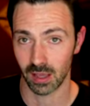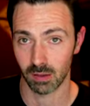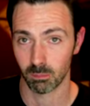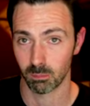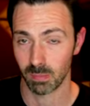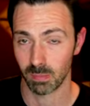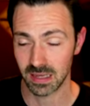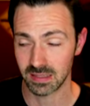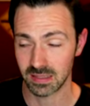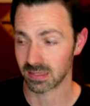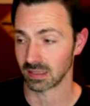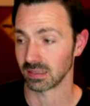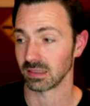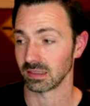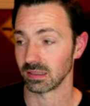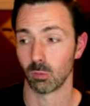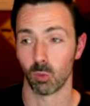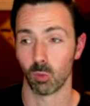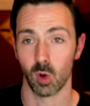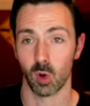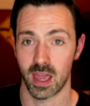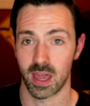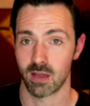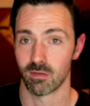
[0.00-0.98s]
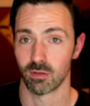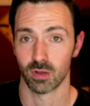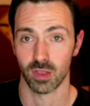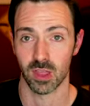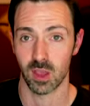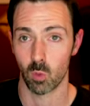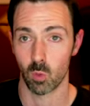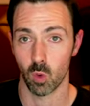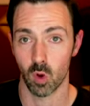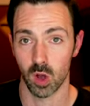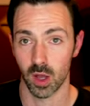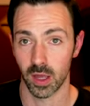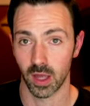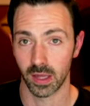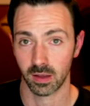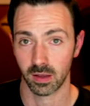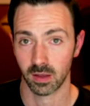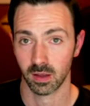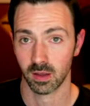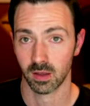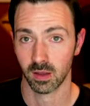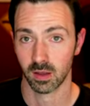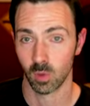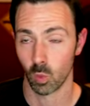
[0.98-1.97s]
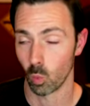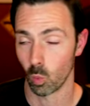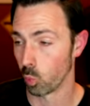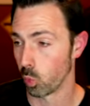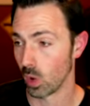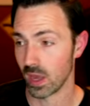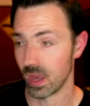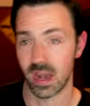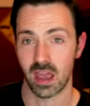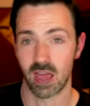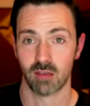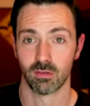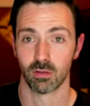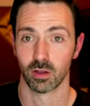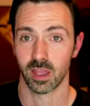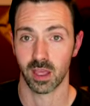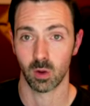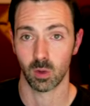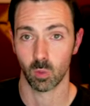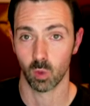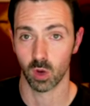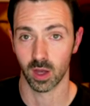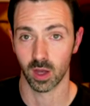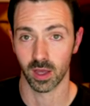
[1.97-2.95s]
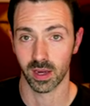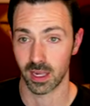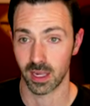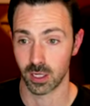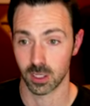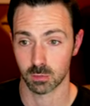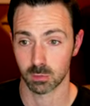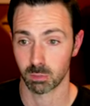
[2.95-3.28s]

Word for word: basically whatever they want, whenever they want, and just